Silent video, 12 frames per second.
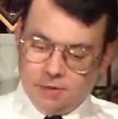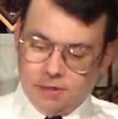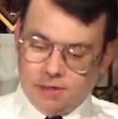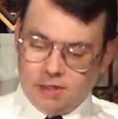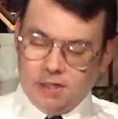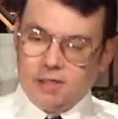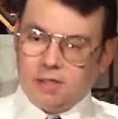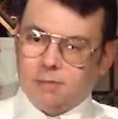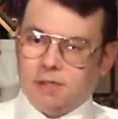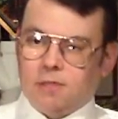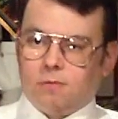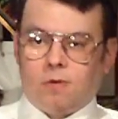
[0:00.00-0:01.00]
this
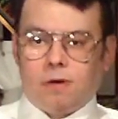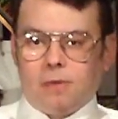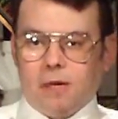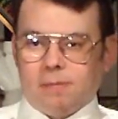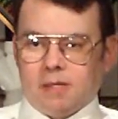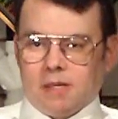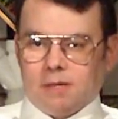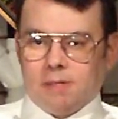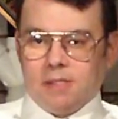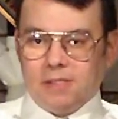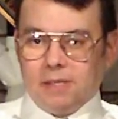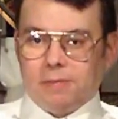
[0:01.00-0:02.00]
instrument to warm up a little
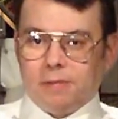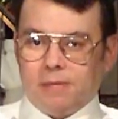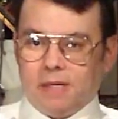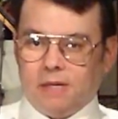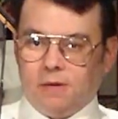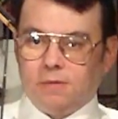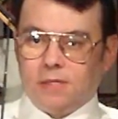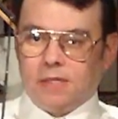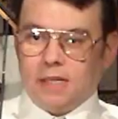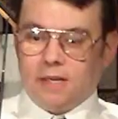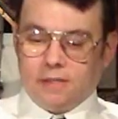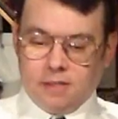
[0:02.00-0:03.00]
bit simply by holding
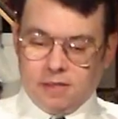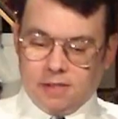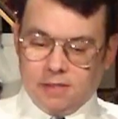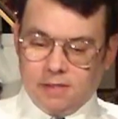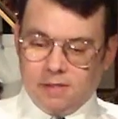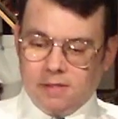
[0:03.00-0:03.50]
down the